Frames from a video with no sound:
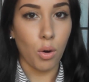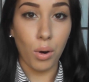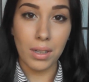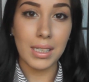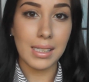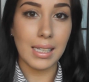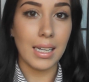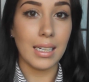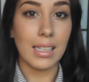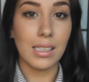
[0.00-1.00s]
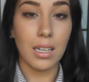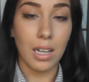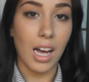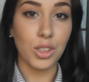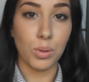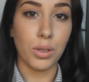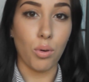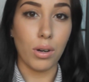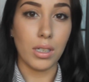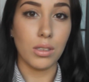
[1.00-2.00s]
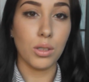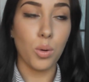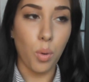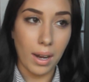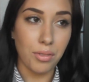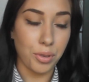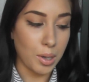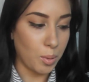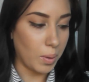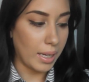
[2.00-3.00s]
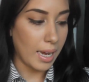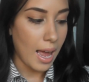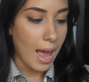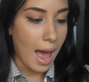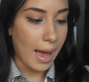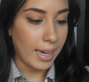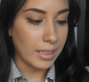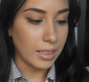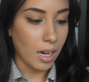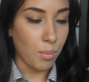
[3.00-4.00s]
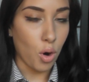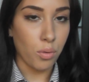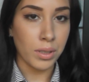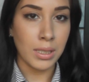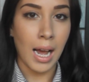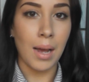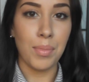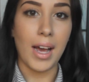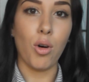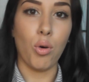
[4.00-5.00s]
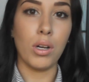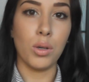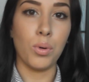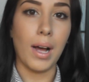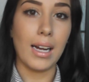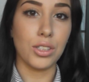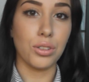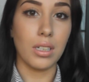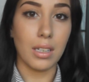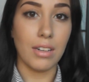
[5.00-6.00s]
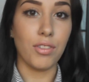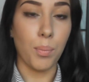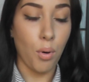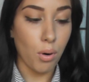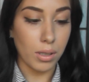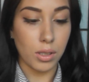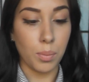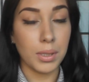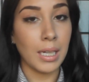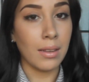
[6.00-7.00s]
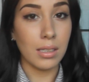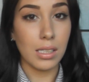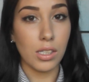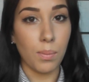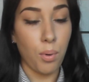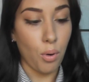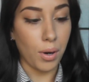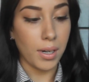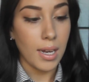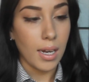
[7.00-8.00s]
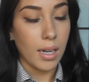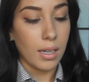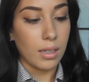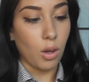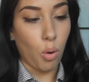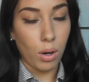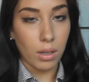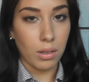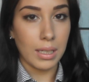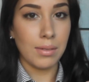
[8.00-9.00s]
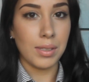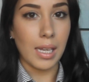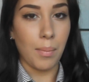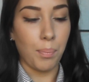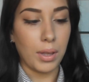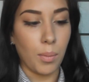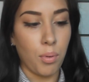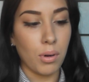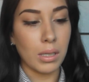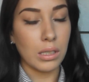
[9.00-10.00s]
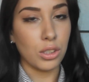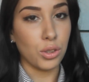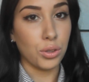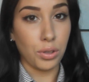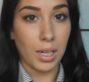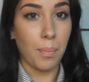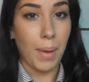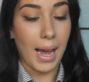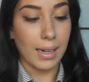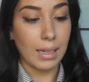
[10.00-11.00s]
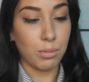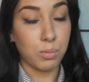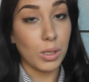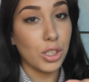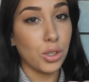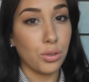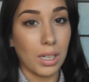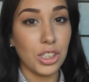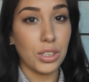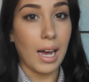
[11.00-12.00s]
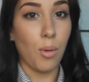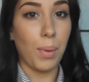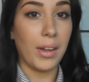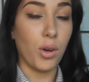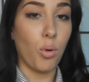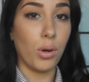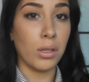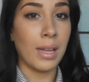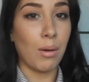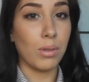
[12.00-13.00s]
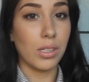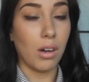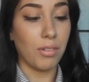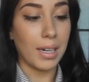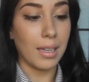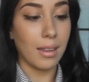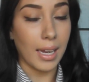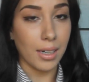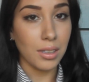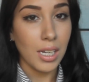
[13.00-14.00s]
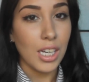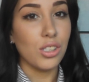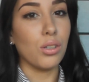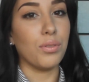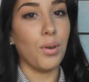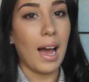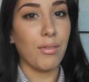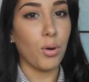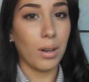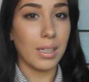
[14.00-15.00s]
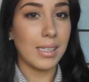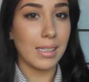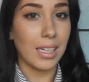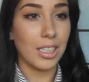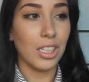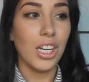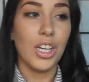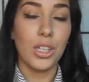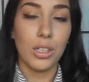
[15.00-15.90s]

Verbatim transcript: oily skin gets clogged with oil quite frequently and um, over time that oil will actually leave the pore so pretend this is the pore the oil leaves it, but the pore doesn't shrink back. It was stretched out by the oil that was already there. So if you have oily skin,